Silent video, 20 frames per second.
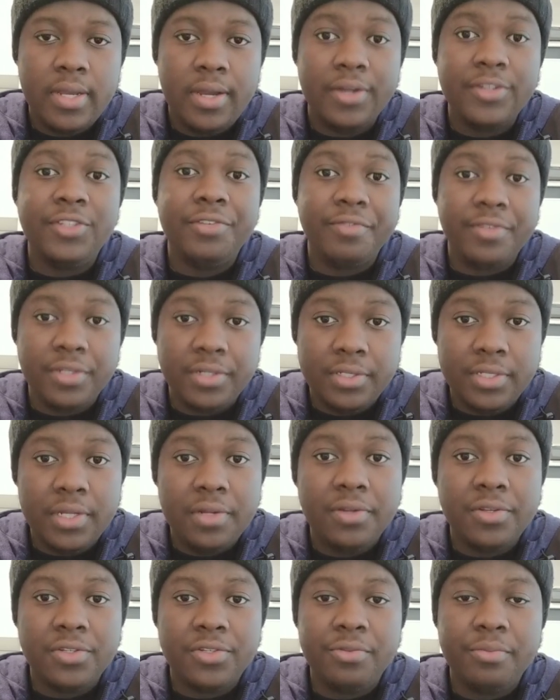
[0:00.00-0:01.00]
artificial
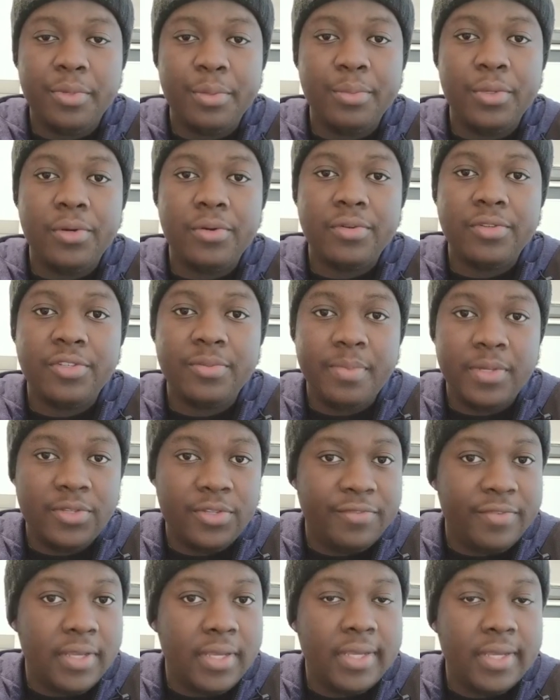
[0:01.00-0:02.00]
intelligence to be more
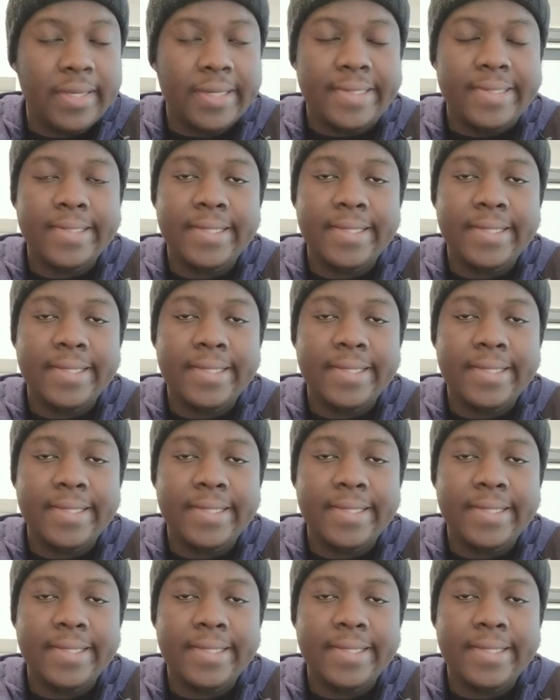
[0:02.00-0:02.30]
specific.